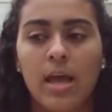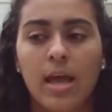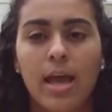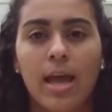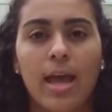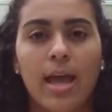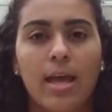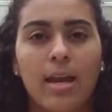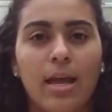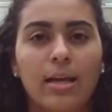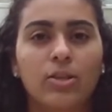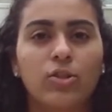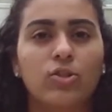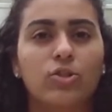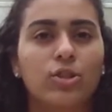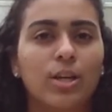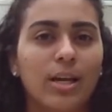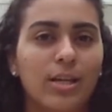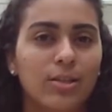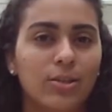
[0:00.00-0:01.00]
And I
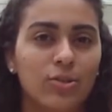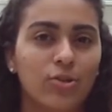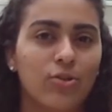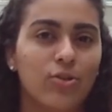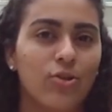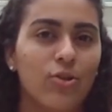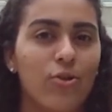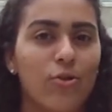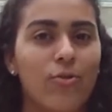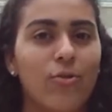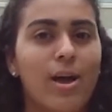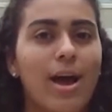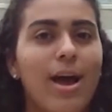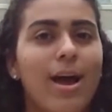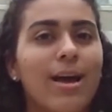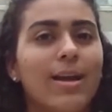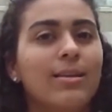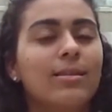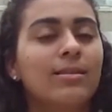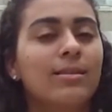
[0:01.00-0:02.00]
suggest to you
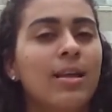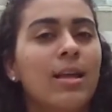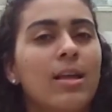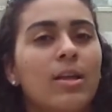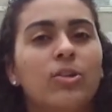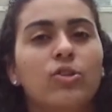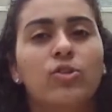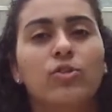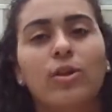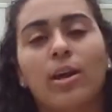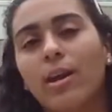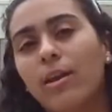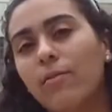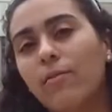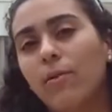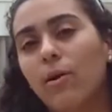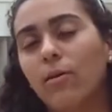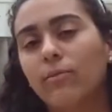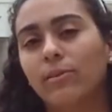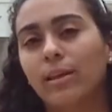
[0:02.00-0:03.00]
guys to get
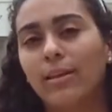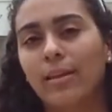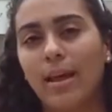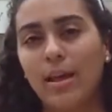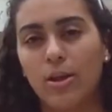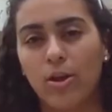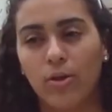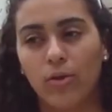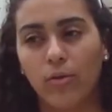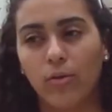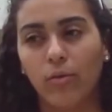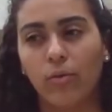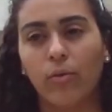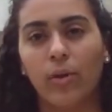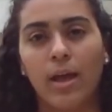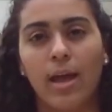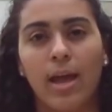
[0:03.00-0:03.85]
involved at IU.